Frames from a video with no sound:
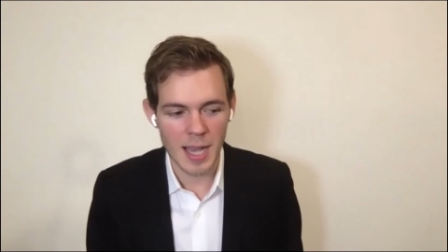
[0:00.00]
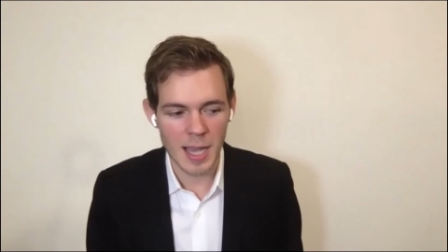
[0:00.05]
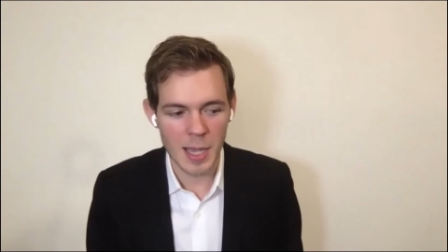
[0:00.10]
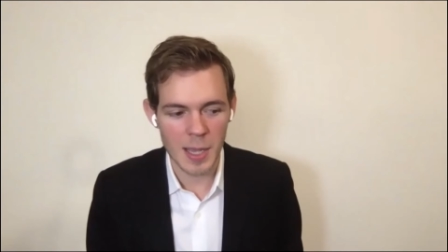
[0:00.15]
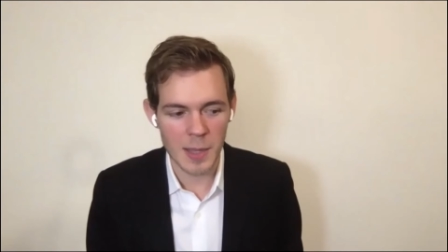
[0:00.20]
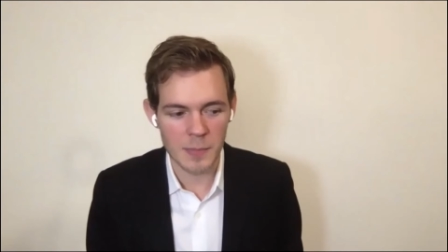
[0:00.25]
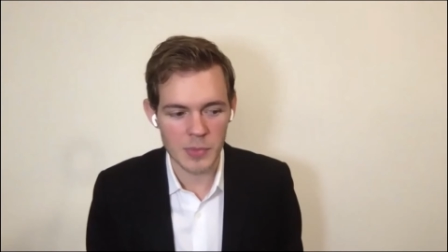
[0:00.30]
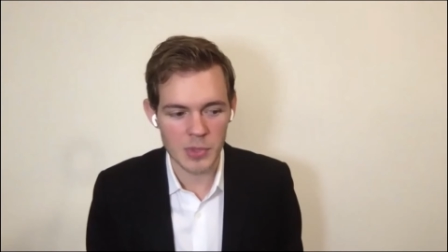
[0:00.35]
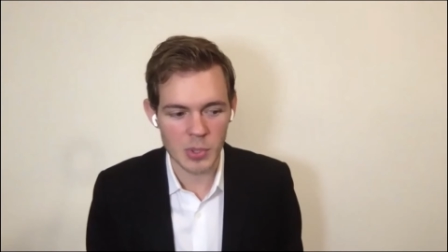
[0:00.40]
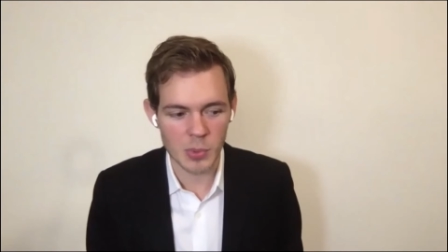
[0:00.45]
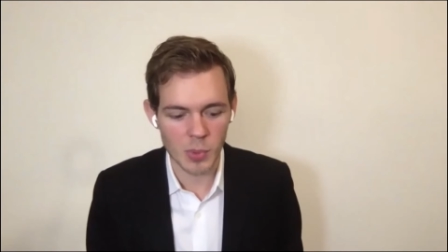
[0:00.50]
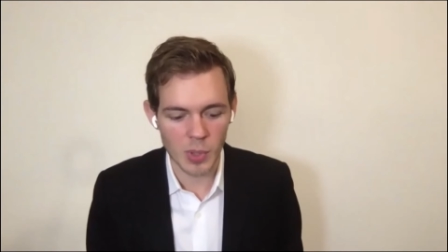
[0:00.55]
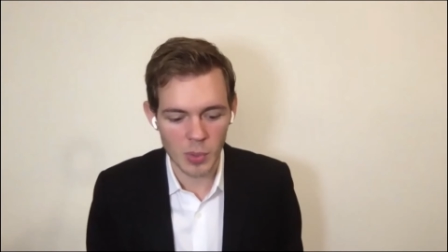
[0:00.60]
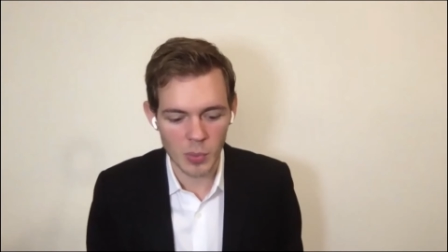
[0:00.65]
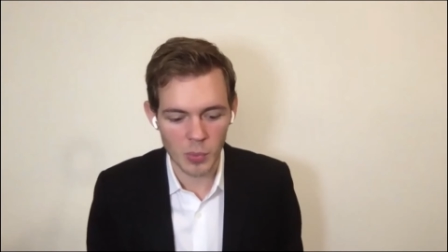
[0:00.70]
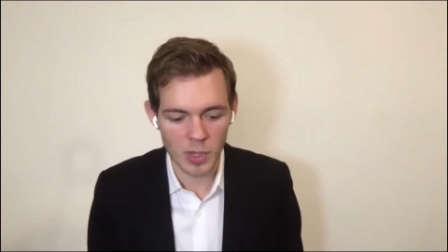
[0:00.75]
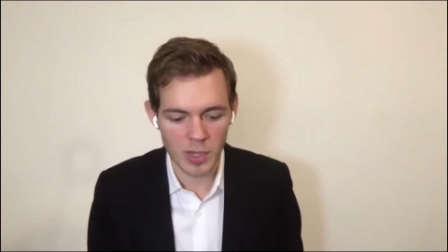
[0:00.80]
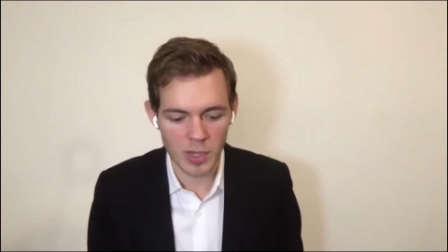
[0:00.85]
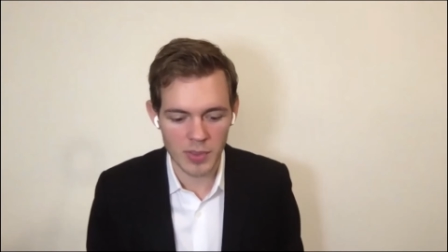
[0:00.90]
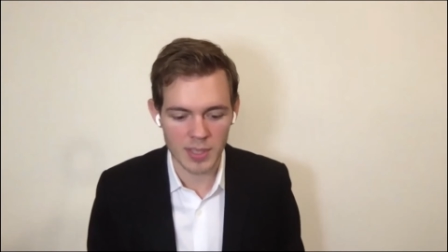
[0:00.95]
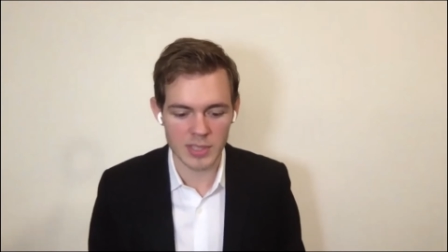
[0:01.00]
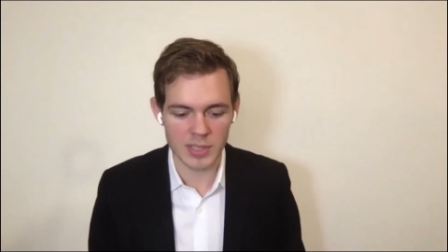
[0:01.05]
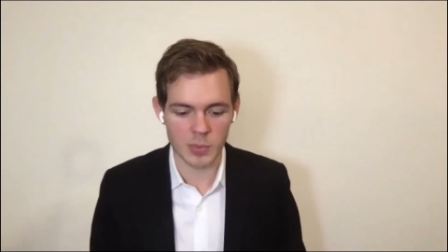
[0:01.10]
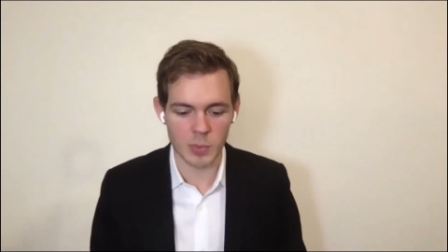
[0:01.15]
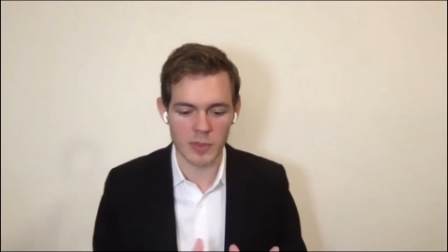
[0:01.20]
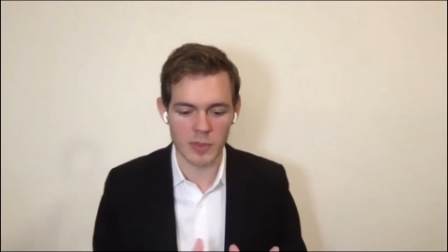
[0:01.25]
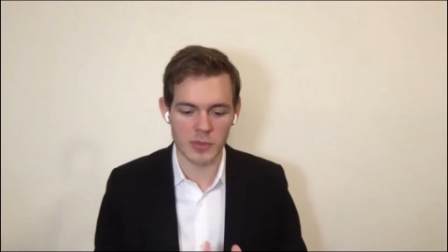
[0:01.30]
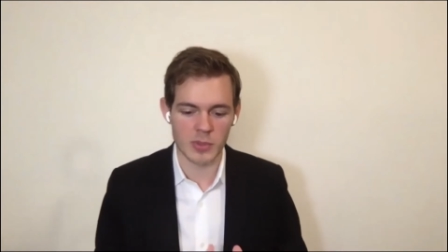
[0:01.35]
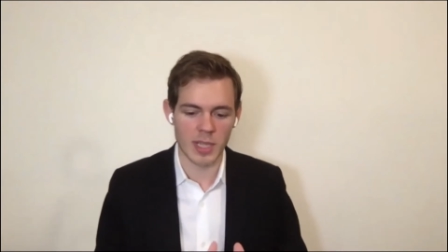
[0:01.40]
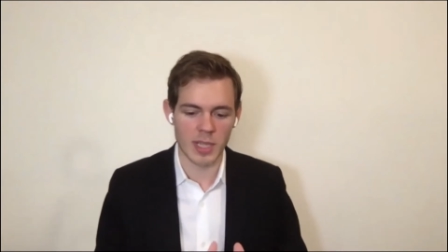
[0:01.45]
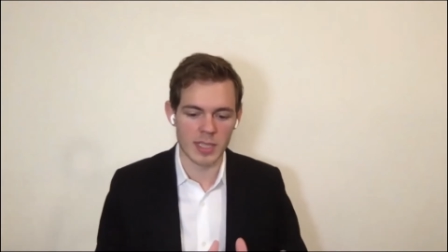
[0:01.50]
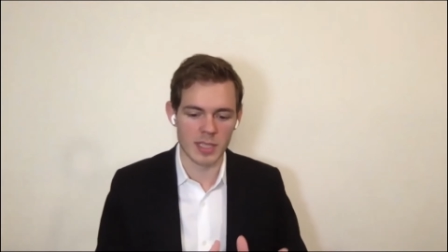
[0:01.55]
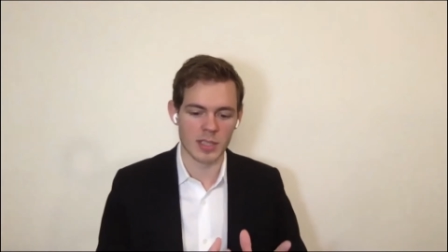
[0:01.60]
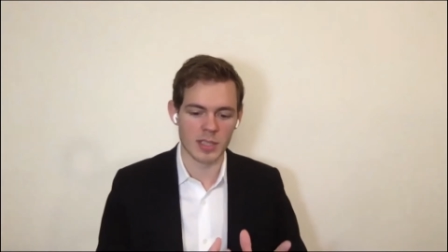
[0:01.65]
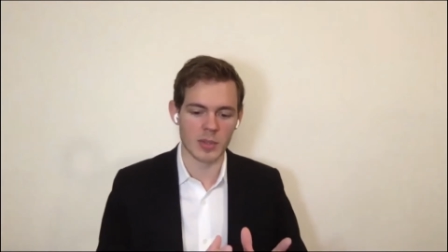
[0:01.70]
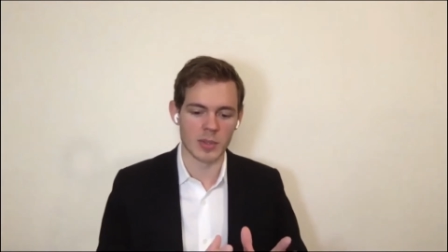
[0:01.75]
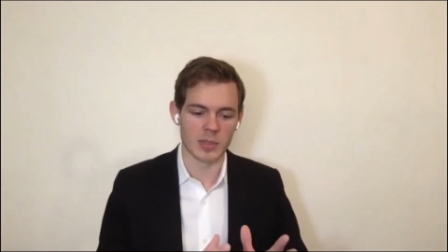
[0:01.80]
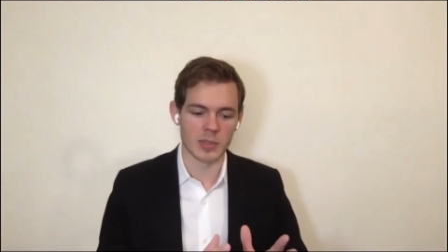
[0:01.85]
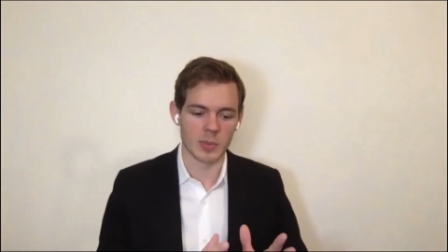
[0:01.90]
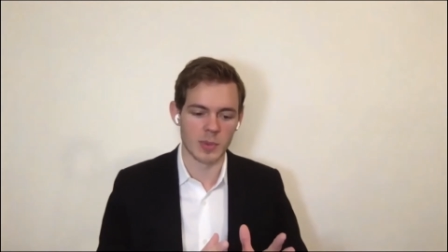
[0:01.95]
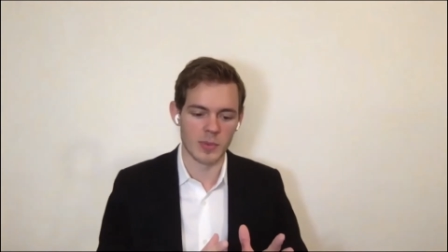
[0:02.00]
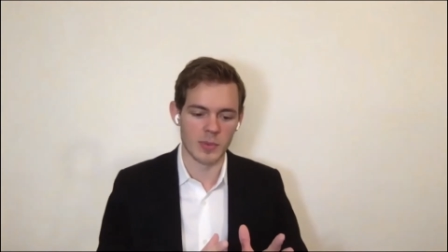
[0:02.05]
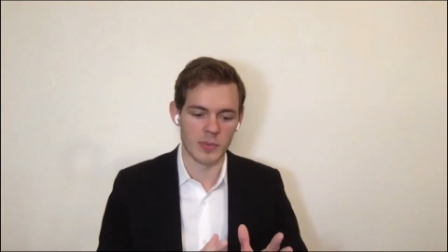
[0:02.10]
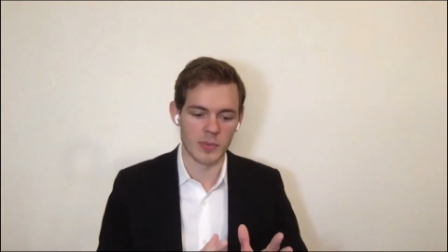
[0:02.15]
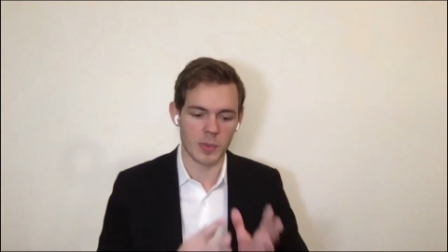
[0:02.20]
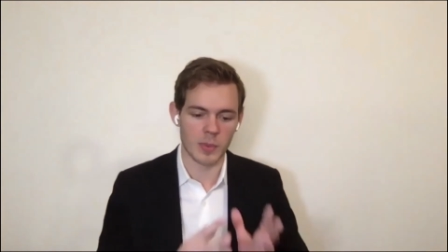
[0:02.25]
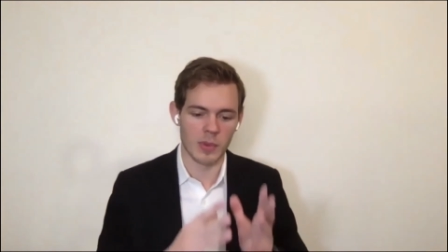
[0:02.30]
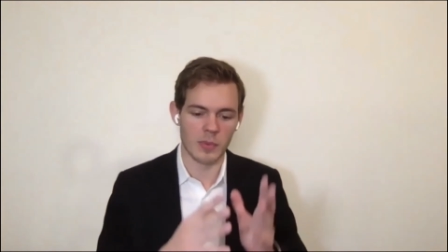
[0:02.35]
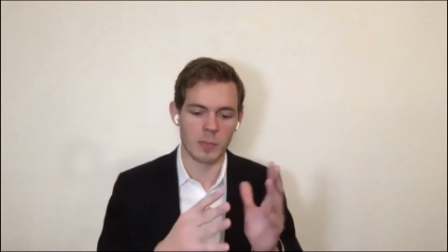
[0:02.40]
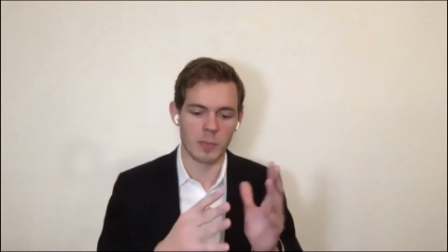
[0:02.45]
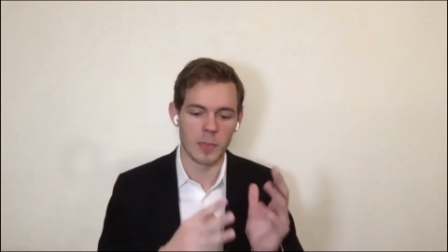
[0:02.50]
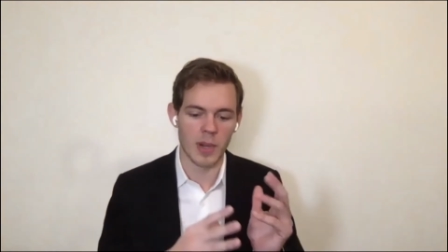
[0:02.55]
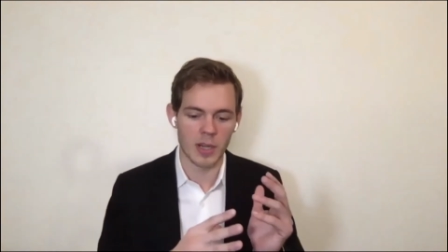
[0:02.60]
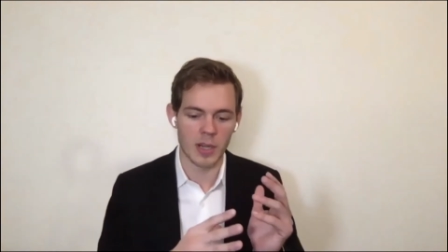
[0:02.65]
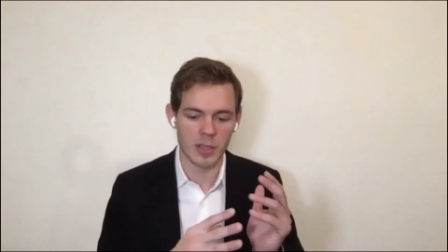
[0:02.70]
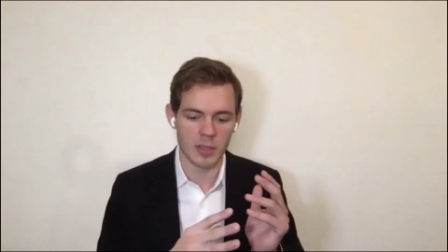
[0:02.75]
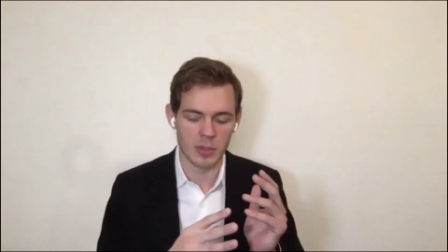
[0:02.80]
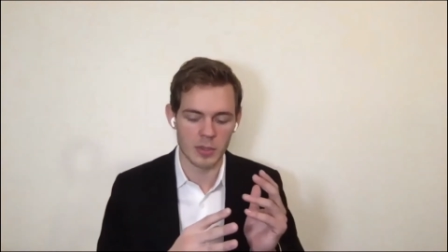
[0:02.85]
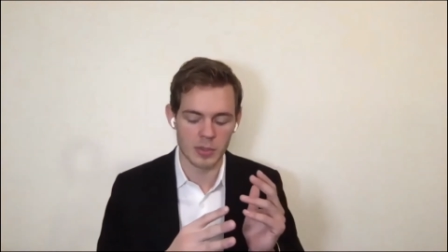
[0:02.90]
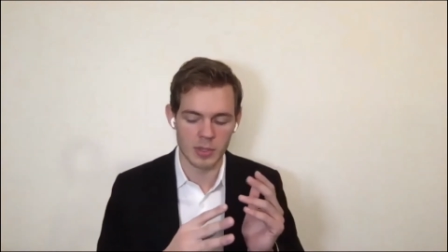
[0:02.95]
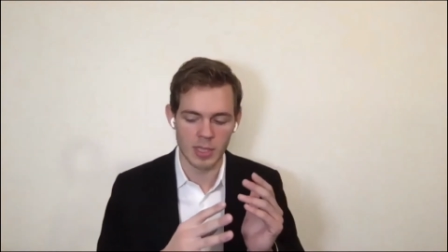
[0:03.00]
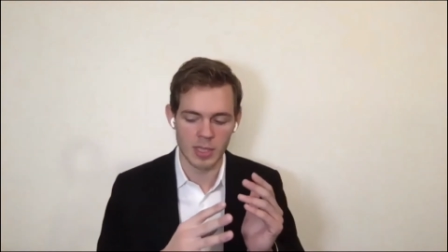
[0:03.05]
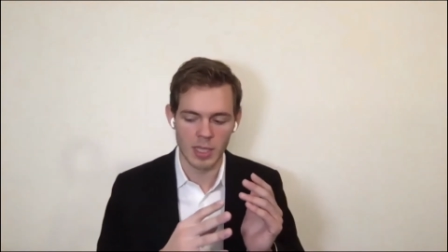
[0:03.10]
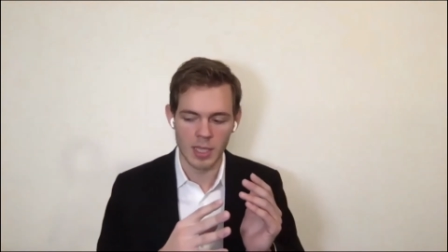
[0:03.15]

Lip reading: So one of the things we've tried to do is we've borrowed,